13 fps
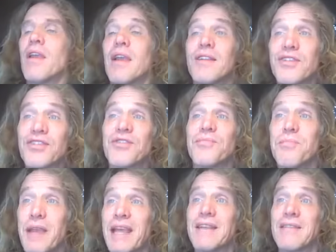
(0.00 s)
It just
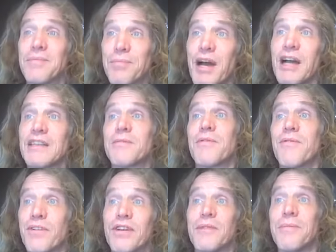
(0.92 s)
makes it possible
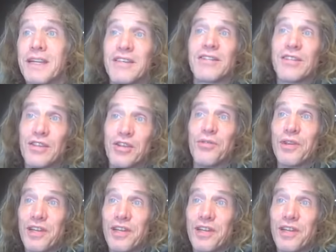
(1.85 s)
for you to mix the two